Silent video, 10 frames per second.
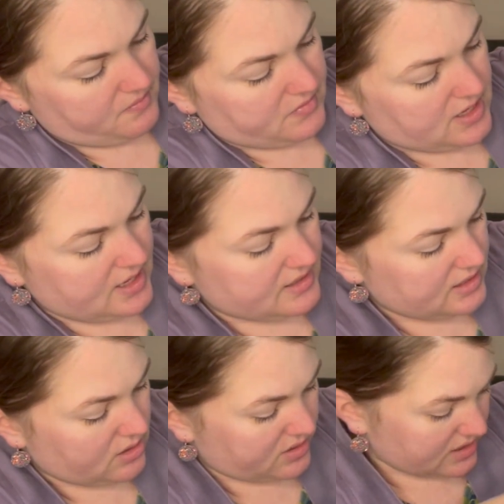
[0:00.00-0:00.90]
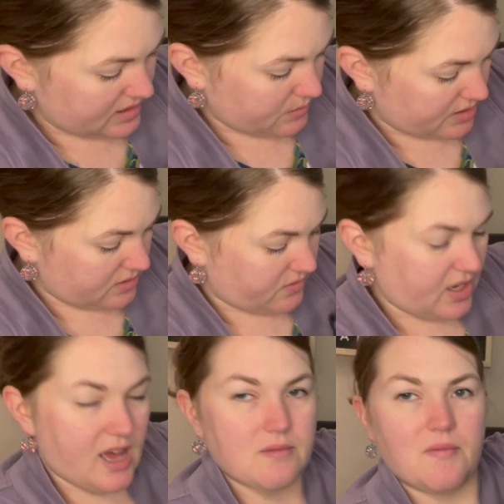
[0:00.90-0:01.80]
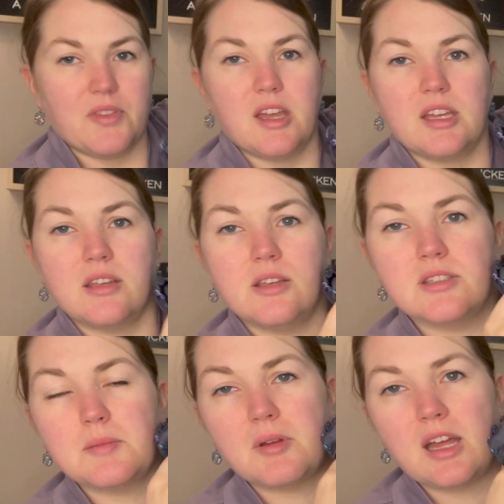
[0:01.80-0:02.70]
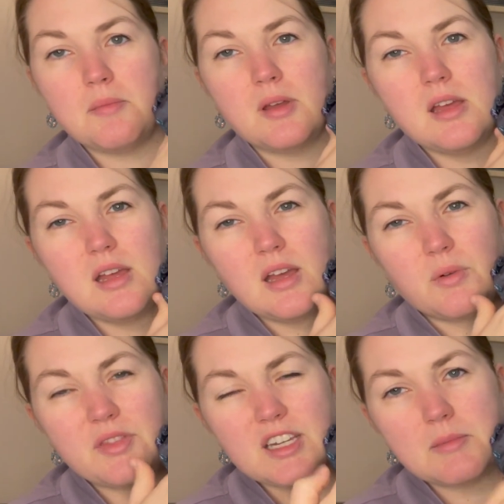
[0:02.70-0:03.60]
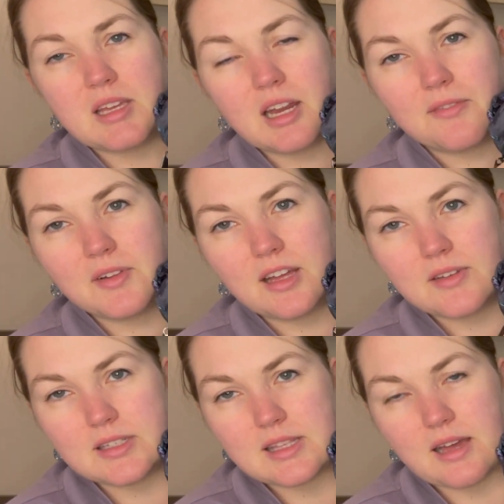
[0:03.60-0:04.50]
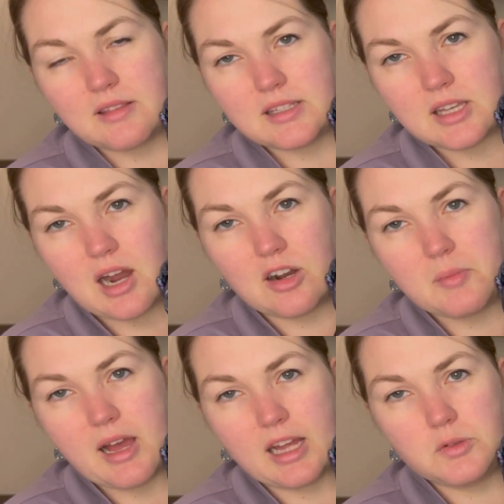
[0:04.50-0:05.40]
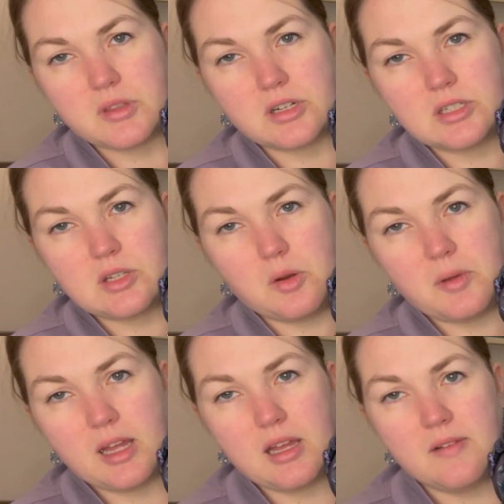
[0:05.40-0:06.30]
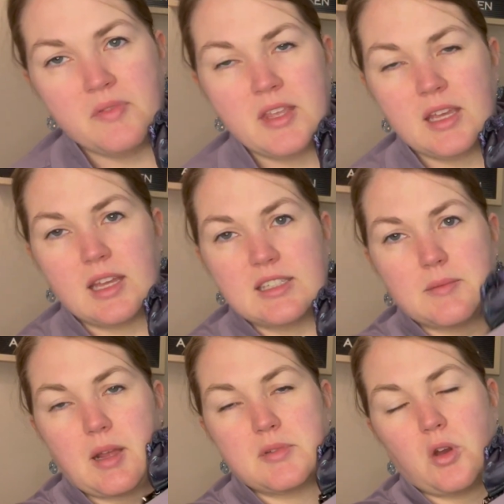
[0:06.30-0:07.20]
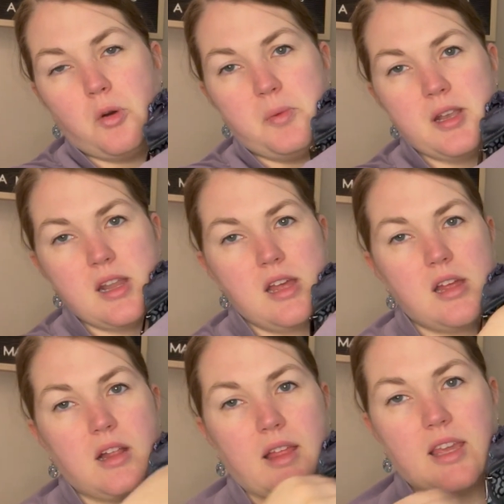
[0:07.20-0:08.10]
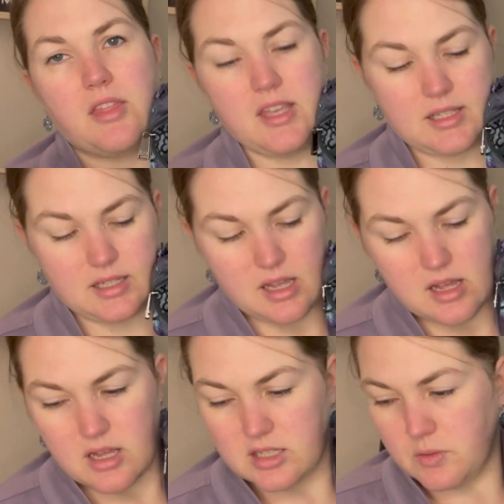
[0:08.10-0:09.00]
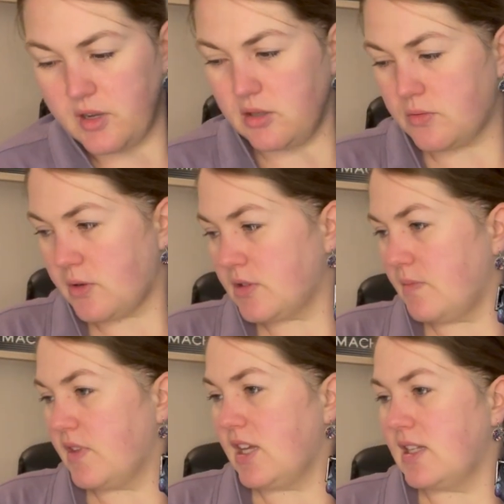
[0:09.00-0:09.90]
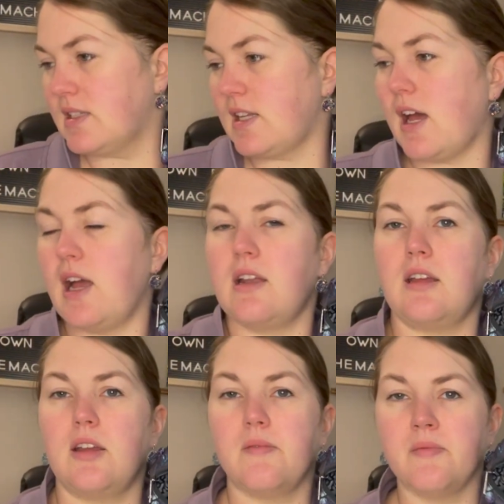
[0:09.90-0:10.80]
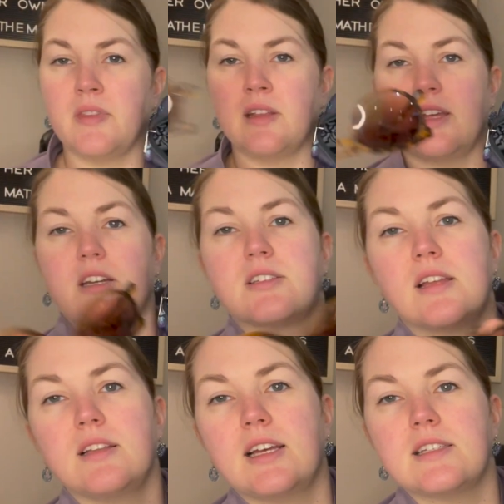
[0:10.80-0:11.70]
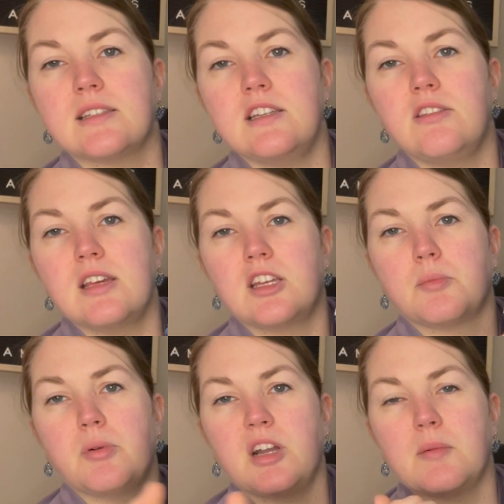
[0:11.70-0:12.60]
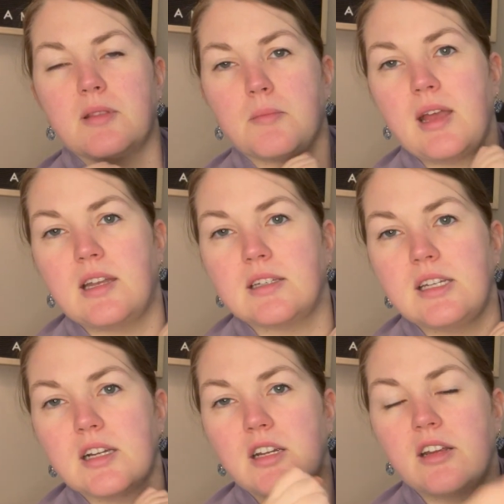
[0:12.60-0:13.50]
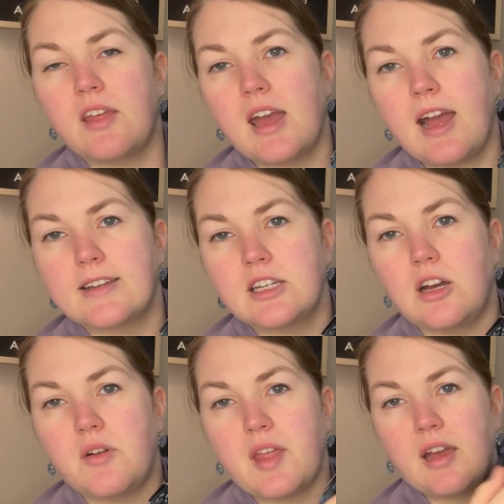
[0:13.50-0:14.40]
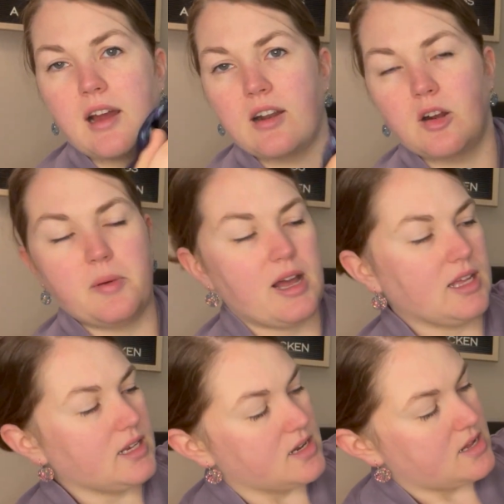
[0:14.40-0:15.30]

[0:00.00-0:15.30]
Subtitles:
Easy though to see what you've got. You zip it up. One thing to be careful of is that these cargo pockets, when they're so big, can sometimes open like this. So when you throw something inside, like your sunglasses, and you think you're putting them in the main interior, they actually go in that cargo pocket.